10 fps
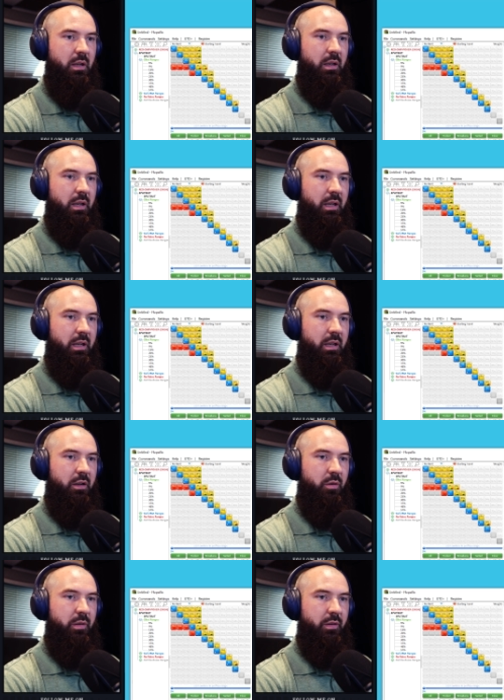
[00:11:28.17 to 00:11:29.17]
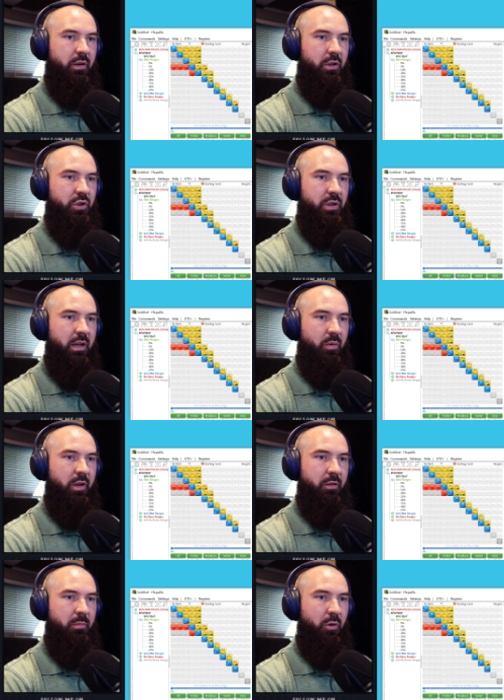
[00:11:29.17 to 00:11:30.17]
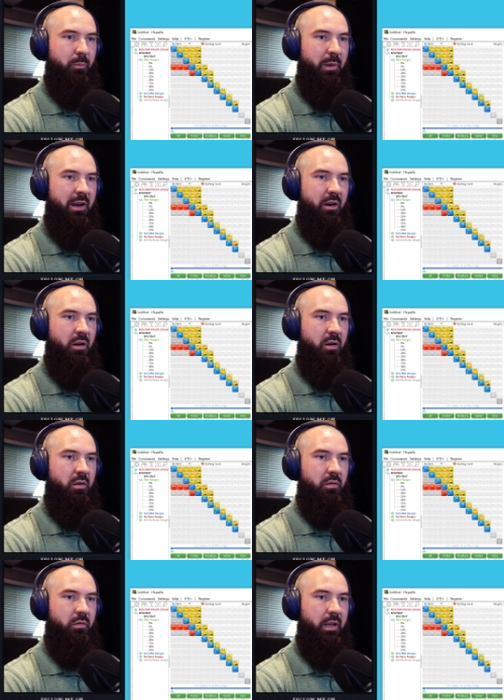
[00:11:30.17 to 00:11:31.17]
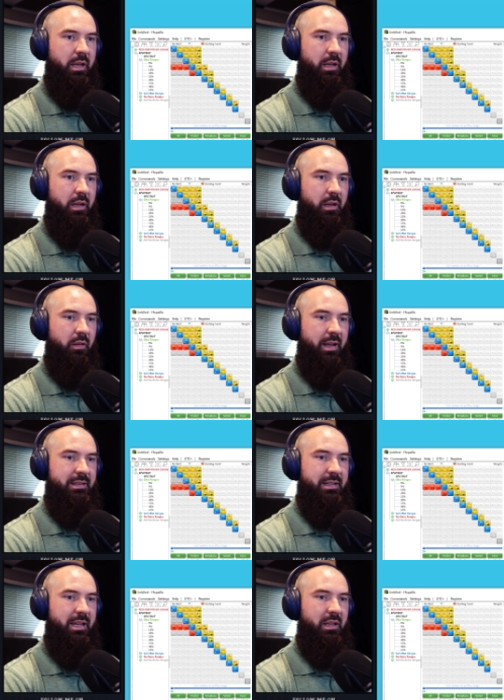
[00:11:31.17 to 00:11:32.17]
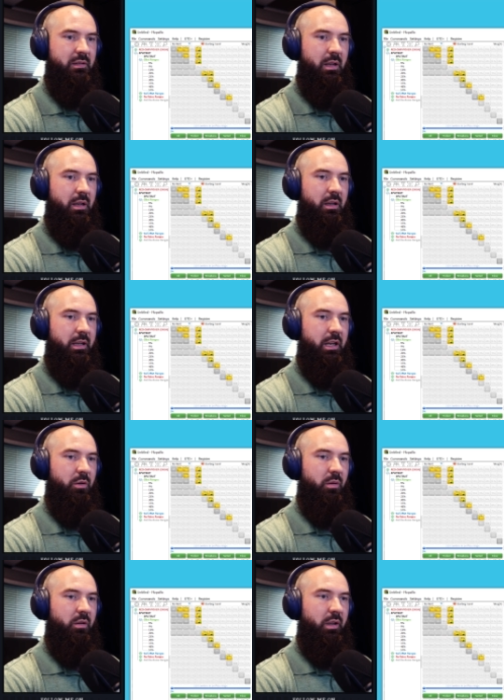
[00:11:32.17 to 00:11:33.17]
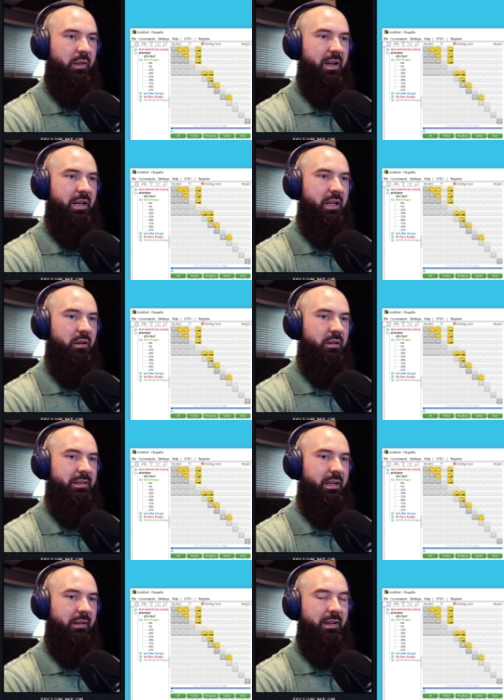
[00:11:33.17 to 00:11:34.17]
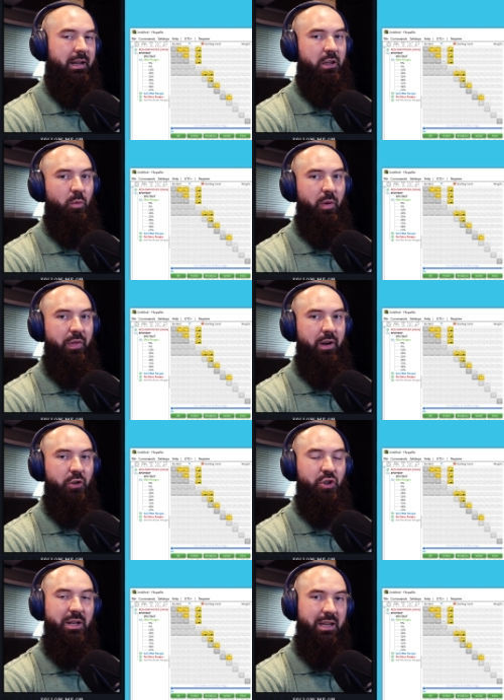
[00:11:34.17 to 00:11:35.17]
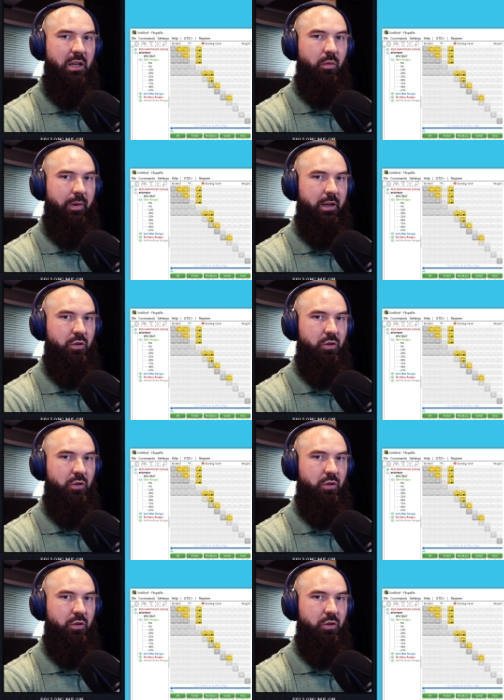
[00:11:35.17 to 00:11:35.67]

and you think they're going to check with middle pair, and that's it. Again, you can click that in, see exactly what their checking range